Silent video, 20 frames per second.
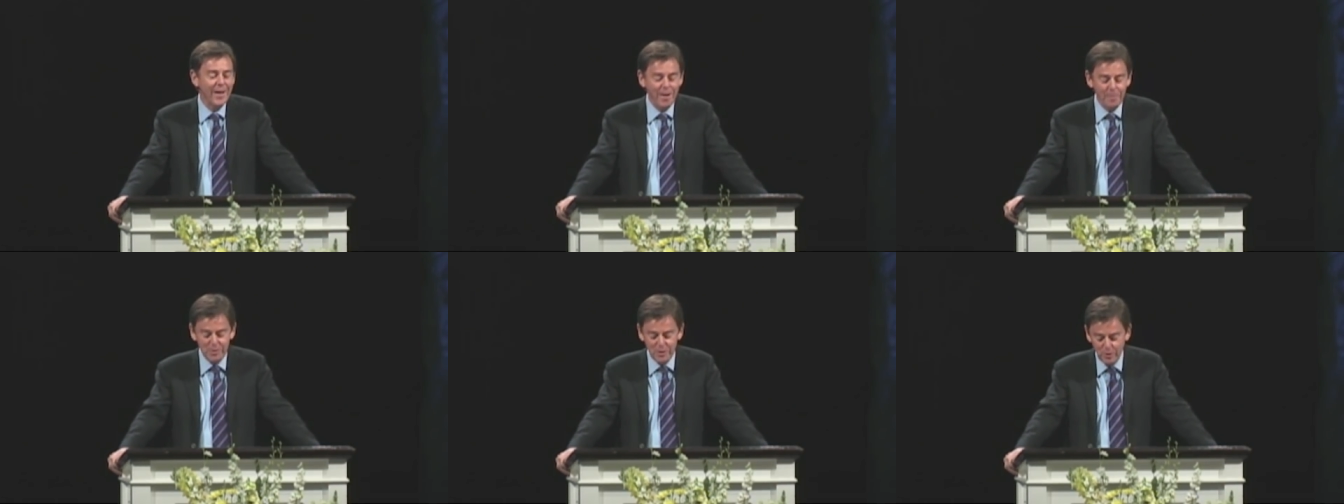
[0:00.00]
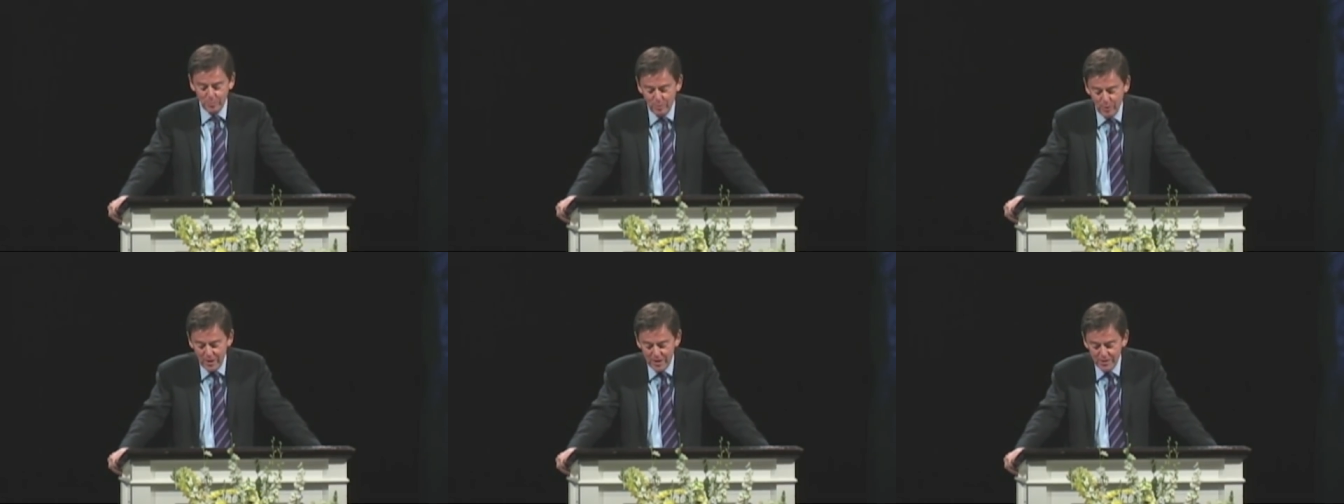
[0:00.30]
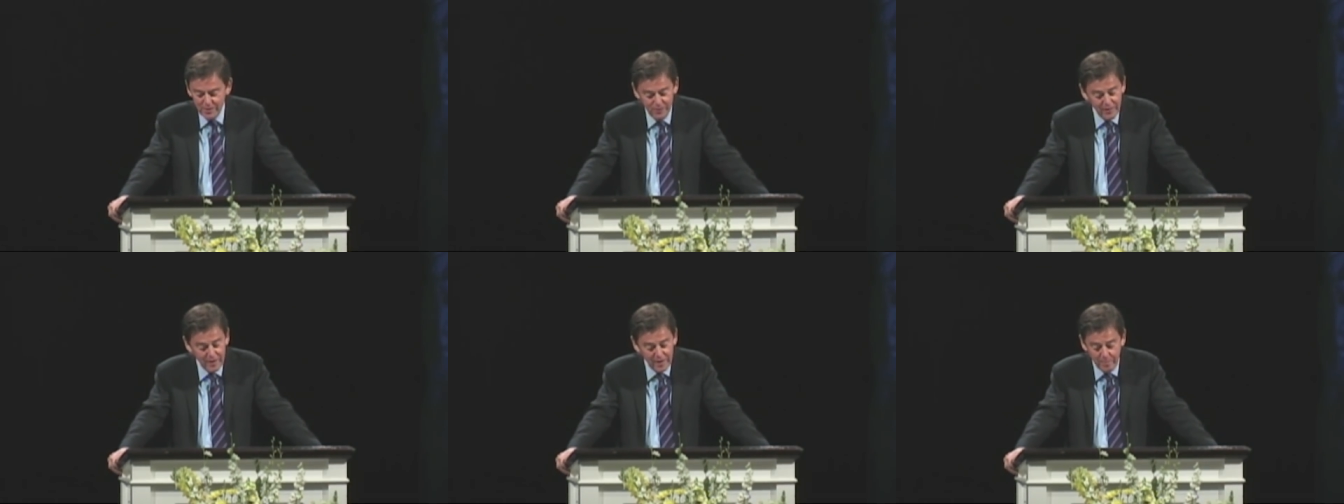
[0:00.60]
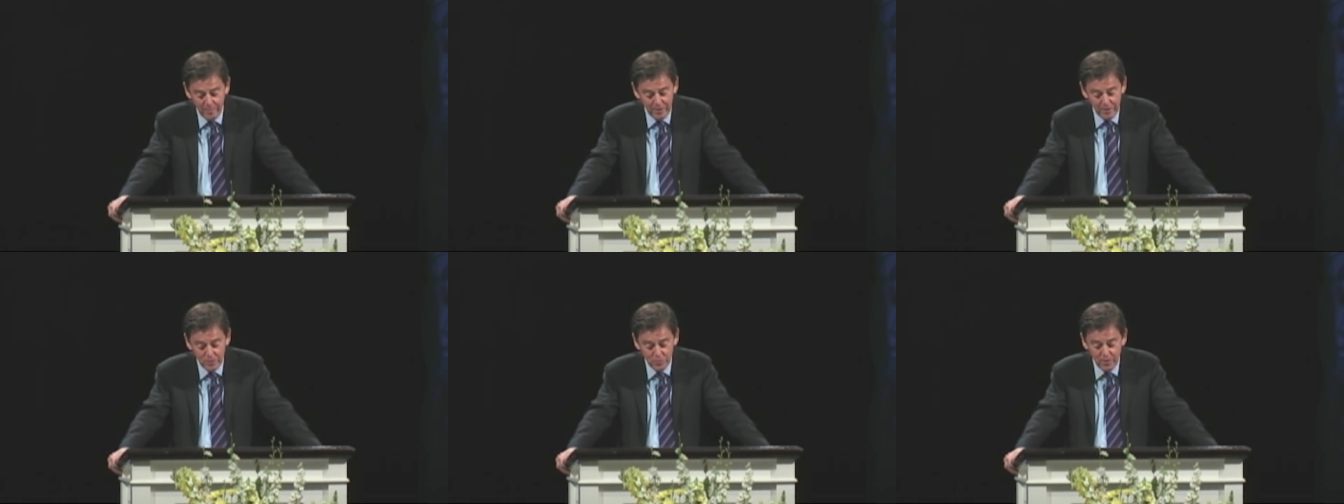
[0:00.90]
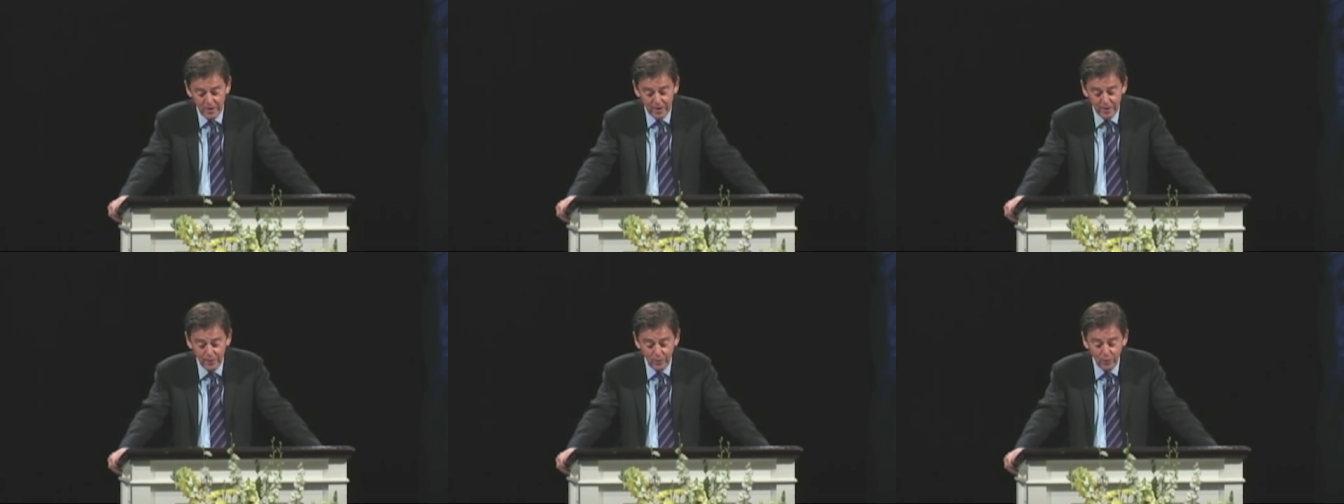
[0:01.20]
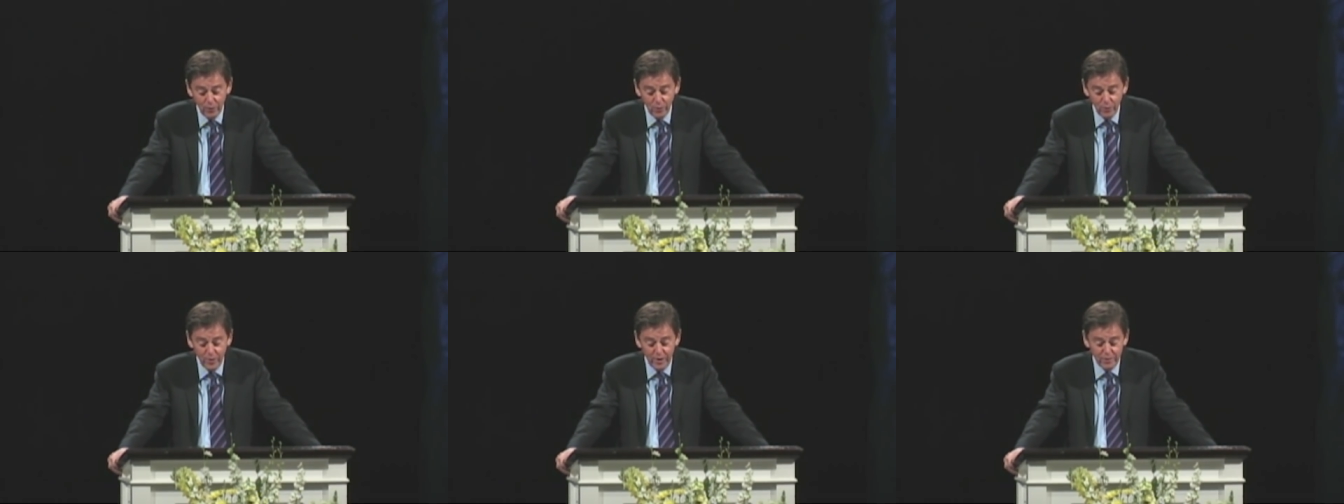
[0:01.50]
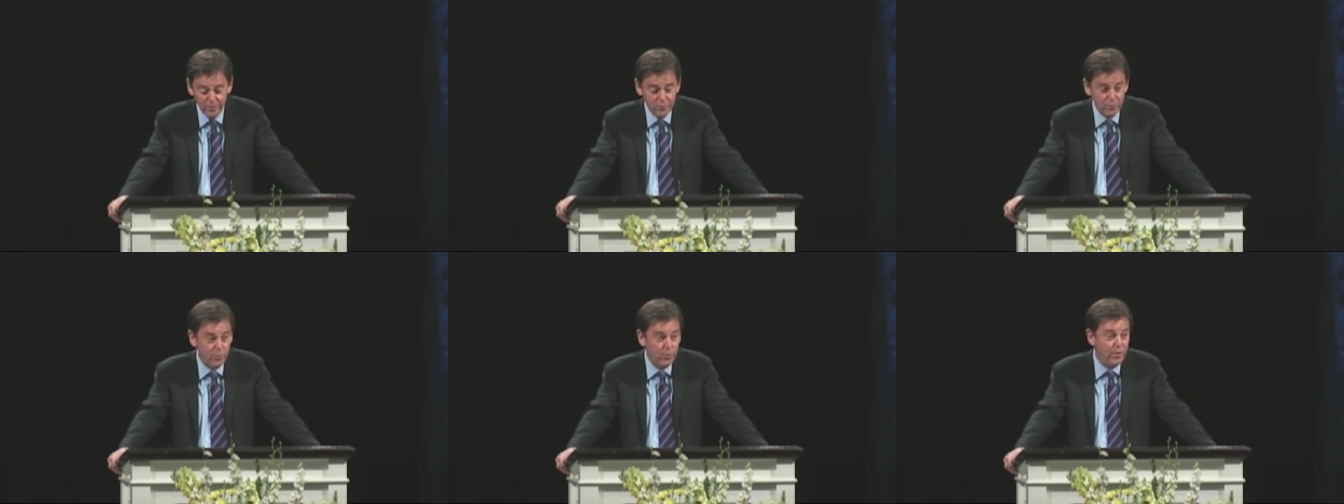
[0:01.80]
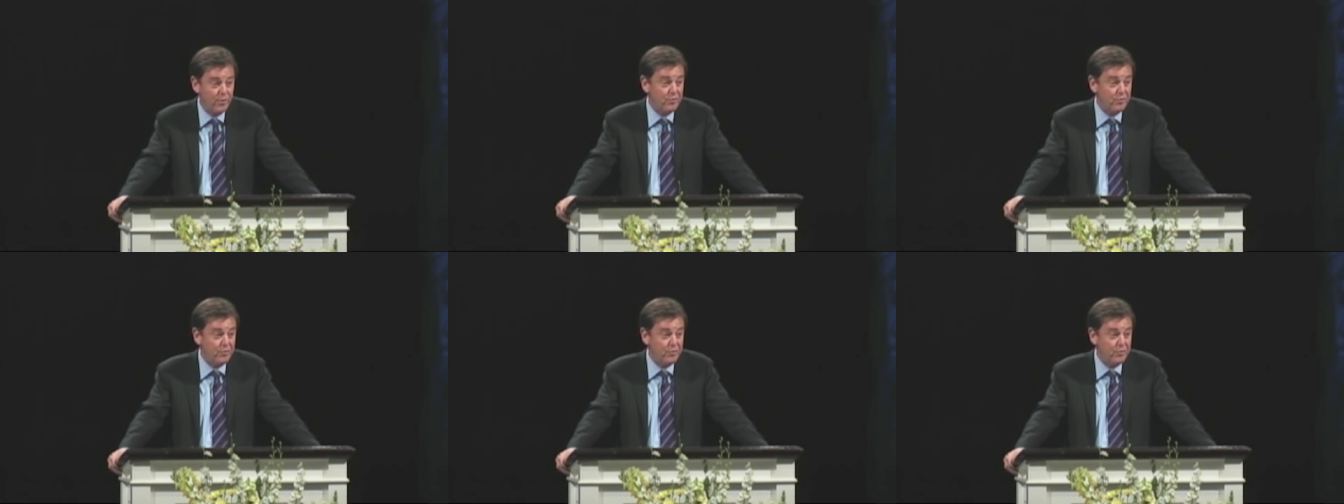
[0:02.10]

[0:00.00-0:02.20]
I'd be surprised if anybody's read it all the way through.